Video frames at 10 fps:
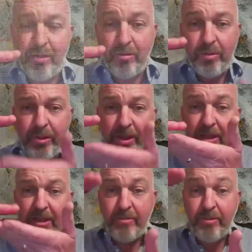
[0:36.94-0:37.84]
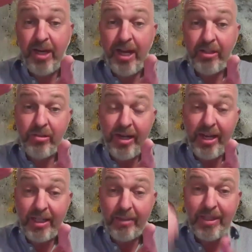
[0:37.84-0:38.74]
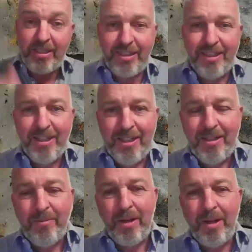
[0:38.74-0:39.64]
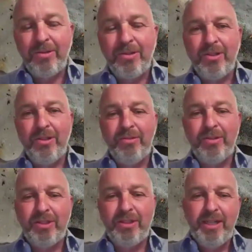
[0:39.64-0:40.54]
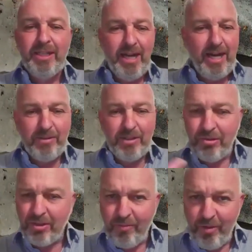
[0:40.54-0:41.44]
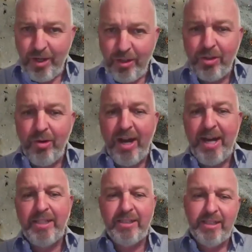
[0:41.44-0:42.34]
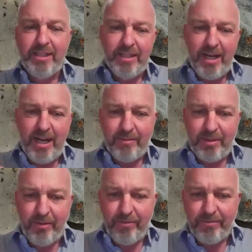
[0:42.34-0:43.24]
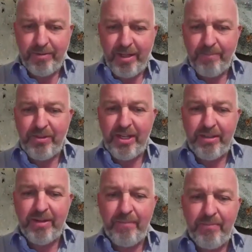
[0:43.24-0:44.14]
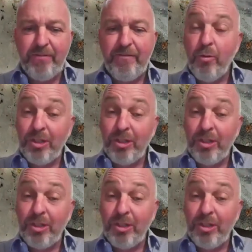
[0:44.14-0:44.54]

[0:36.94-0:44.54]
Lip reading: old workings that were 180 metres below surface. We saw some very good grades, up to